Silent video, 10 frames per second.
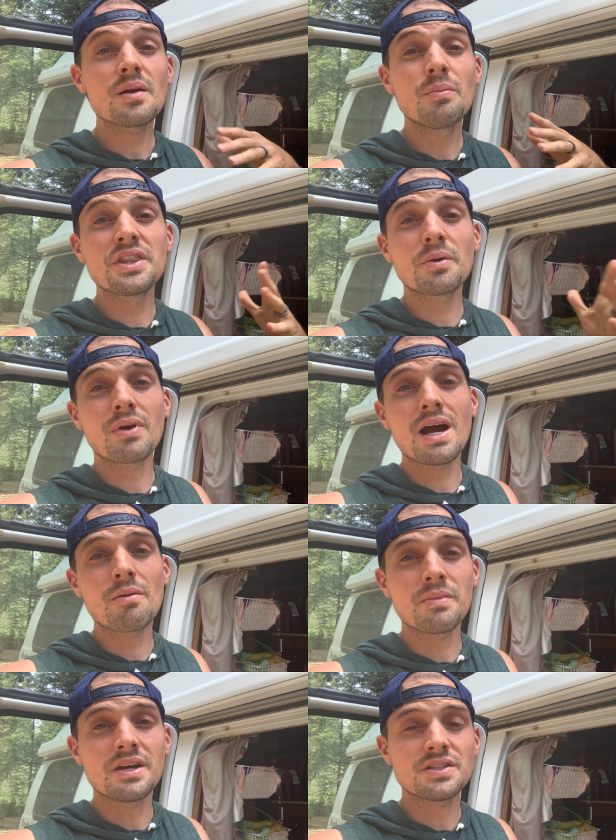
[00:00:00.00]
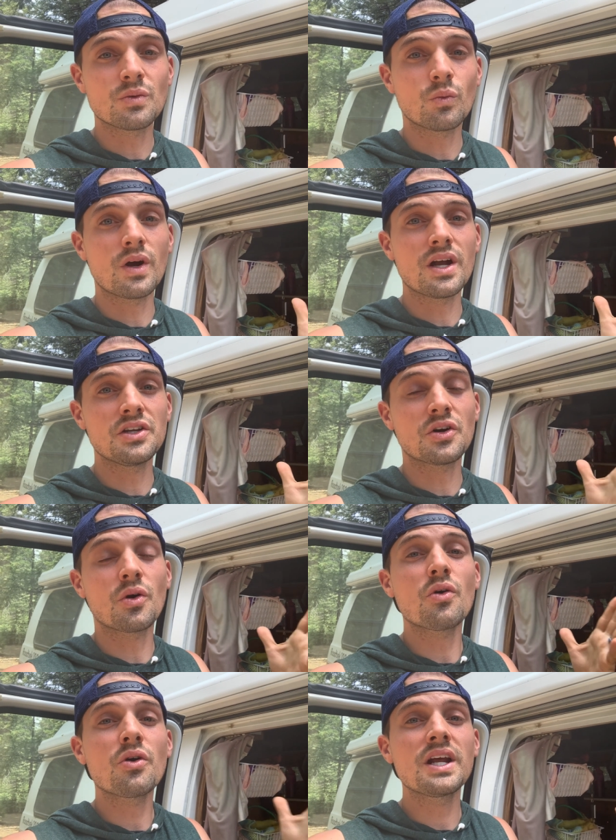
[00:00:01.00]
But the problem is when you're
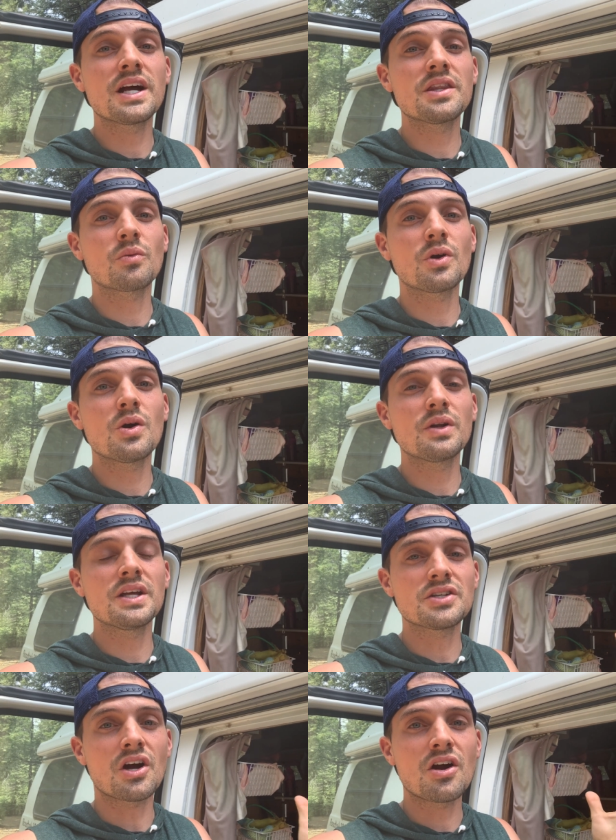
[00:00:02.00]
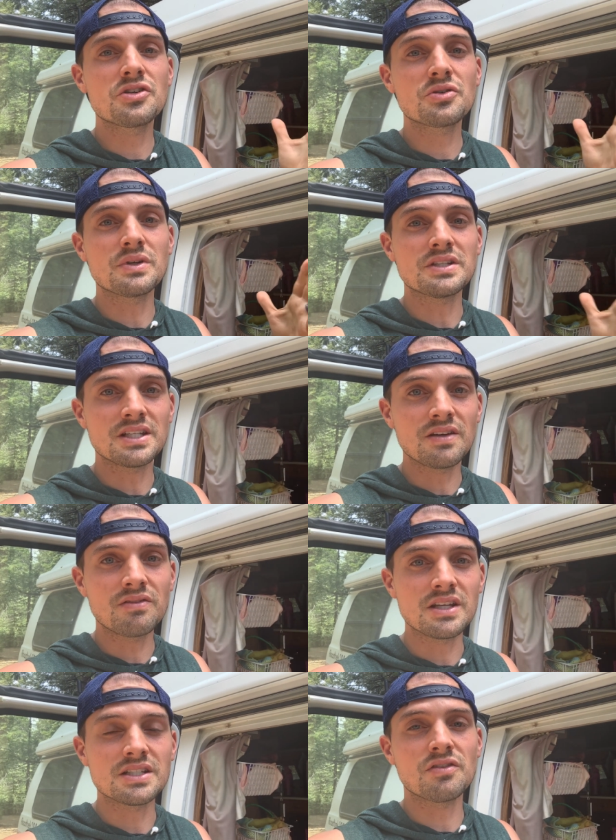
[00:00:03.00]
already on the road, it's hard to receive
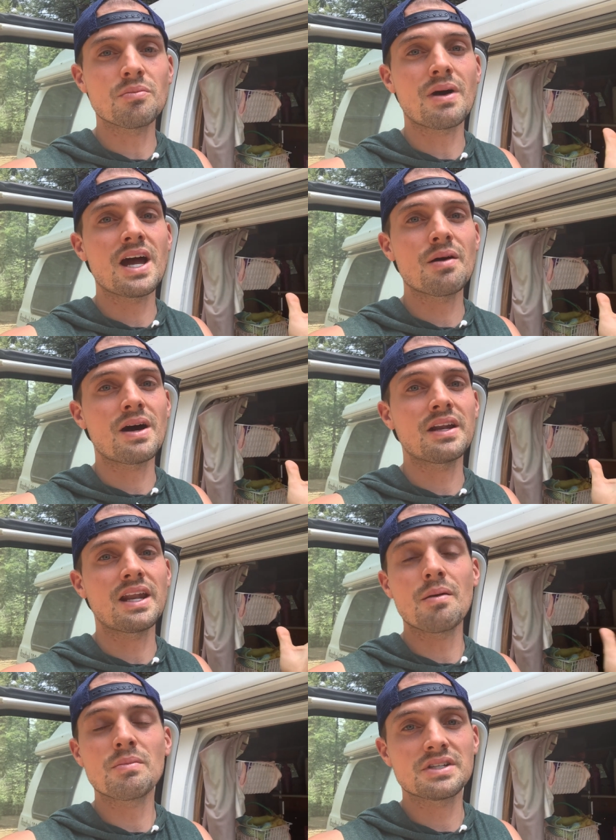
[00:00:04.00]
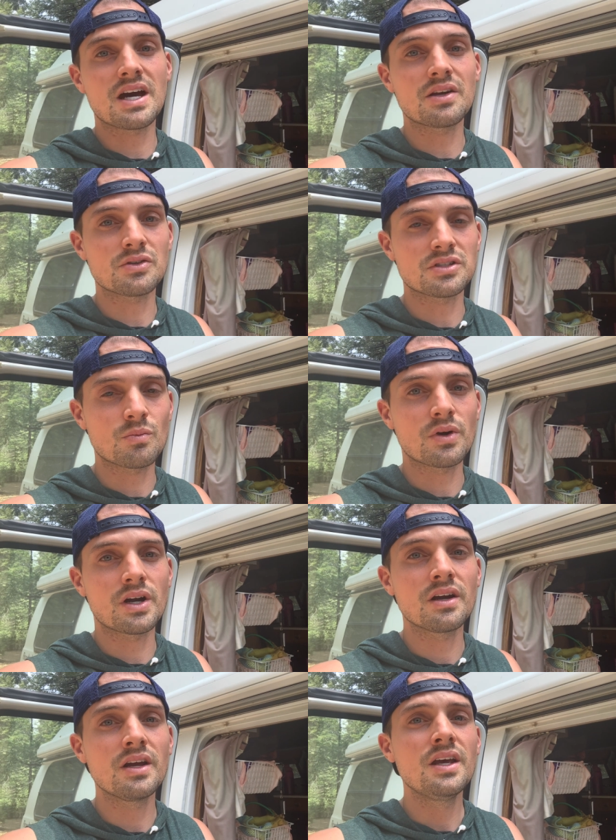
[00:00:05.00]
these if you buy them on Amazon or
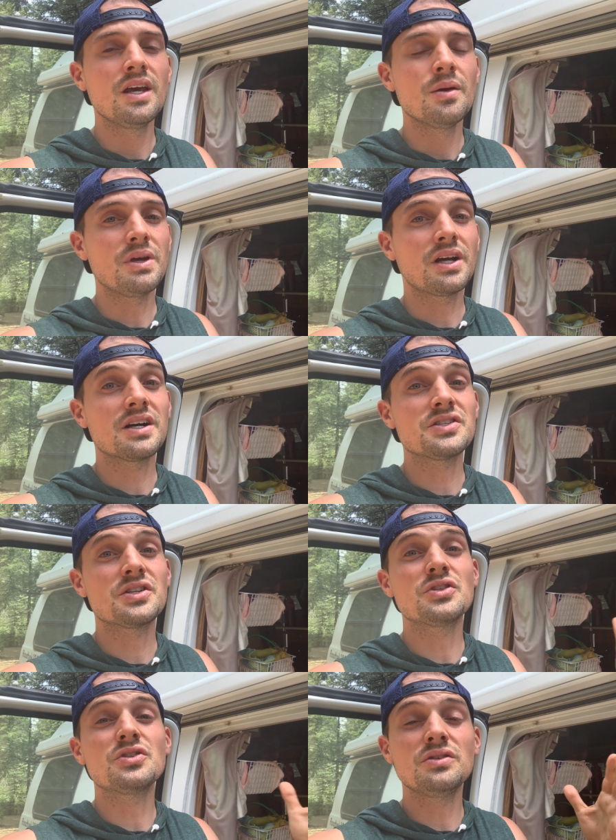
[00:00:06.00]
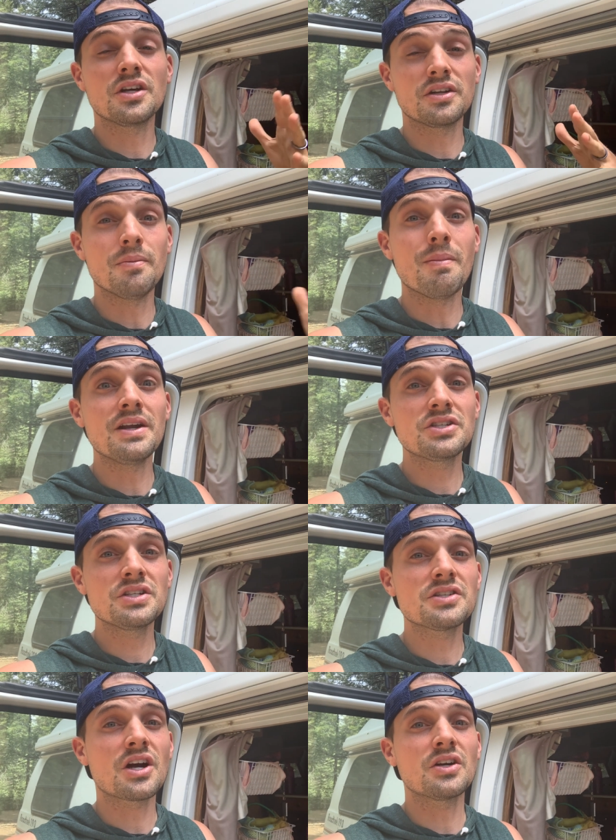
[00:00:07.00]
somewhere because they the
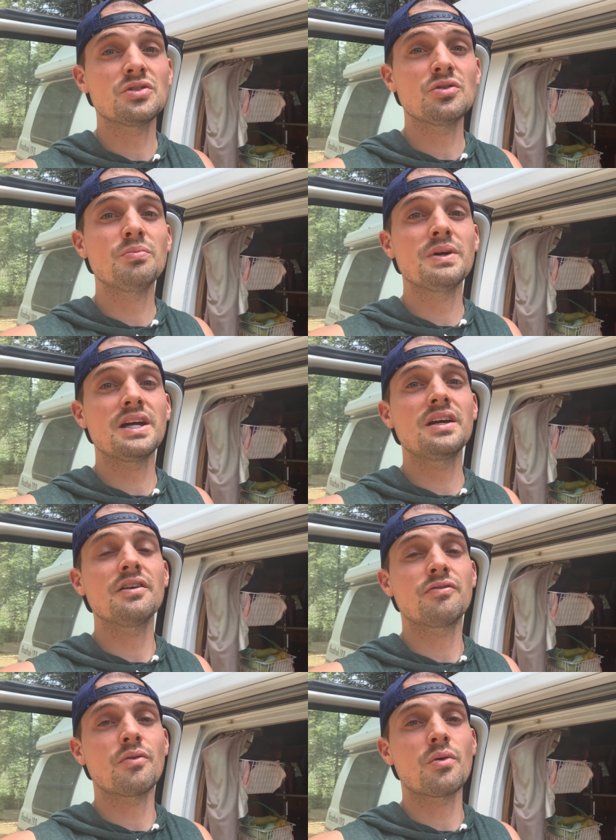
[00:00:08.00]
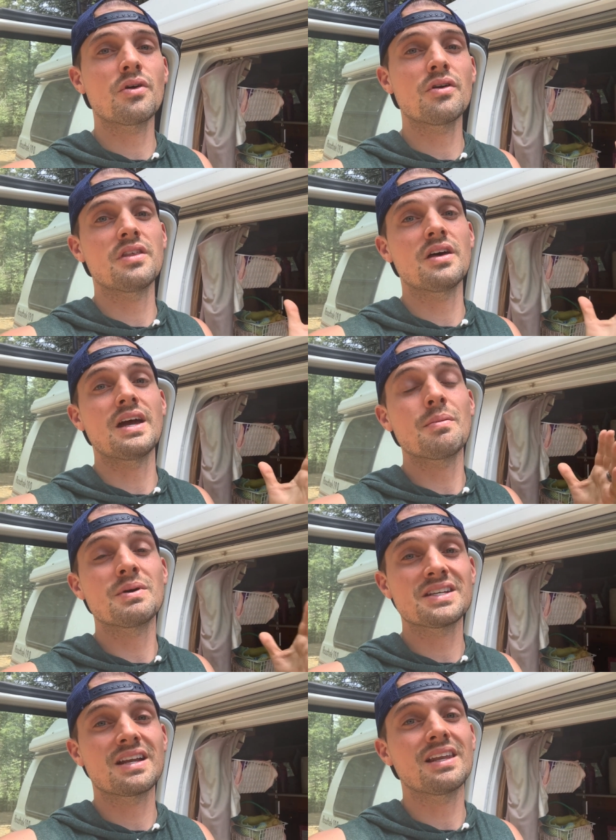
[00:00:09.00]
dimensions are too big for the
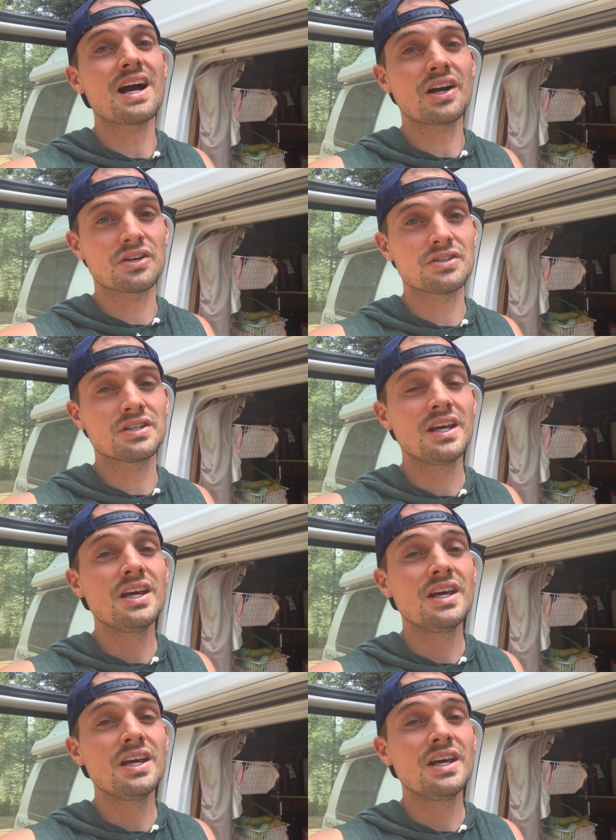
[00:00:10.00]
Amazon lockers.